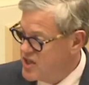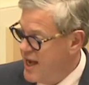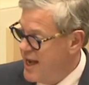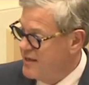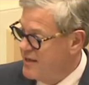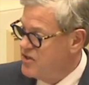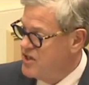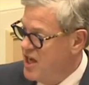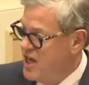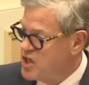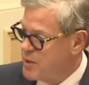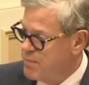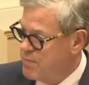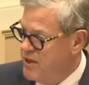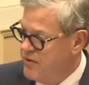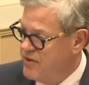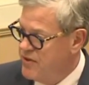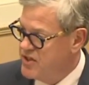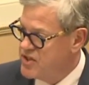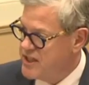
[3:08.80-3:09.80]
how
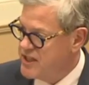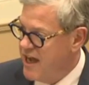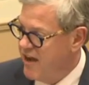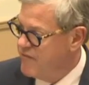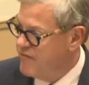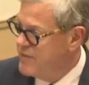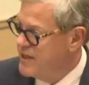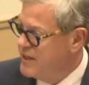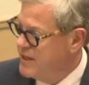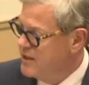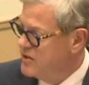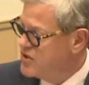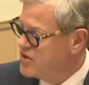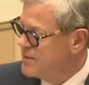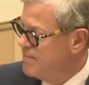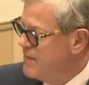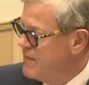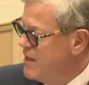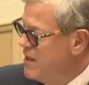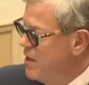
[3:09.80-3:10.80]
desperate this government is.
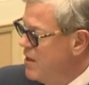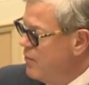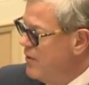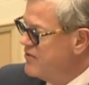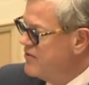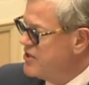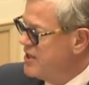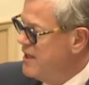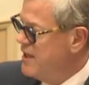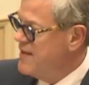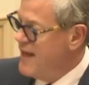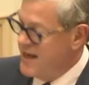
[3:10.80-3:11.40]
We've seen